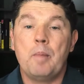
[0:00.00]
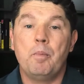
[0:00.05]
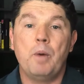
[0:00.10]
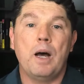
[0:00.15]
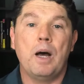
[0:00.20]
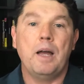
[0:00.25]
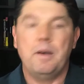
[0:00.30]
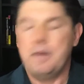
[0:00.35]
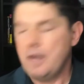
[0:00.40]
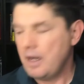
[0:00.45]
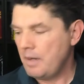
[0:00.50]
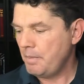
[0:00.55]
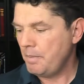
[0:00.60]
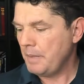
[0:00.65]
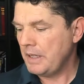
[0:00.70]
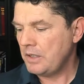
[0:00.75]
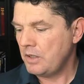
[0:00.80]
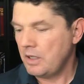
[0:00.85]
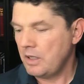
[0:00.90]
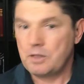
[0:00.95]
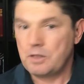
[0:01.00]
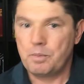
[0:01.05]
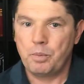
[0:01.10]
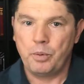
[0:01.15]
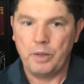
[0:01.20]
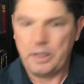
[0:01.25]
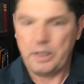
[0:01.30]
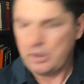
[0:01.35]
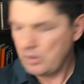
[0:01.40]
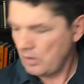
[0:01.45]
But um, it, it's
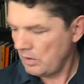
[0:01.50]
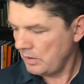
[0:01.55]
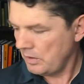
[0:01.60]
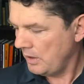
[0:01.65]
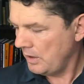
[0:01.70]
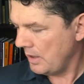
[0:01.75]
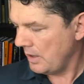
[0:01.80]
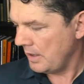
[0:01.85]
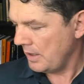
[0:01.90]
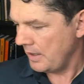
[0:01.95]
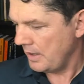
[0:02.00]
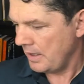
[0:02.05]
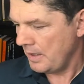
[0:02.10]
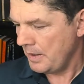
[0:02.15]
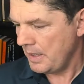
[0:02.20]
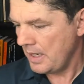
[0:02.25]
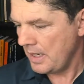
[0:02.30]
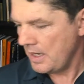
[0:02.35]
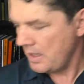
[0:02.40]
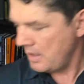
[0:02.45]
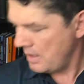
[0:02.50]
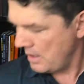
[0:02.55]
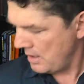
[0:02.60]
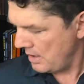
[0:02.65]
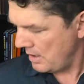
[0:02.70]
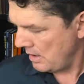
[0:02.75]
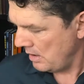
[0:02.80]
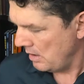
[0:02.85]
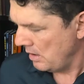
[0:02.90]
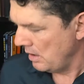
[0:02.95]
pretty darn good. And then,
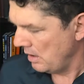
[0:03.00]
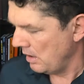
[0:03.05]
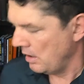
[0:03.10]
uh,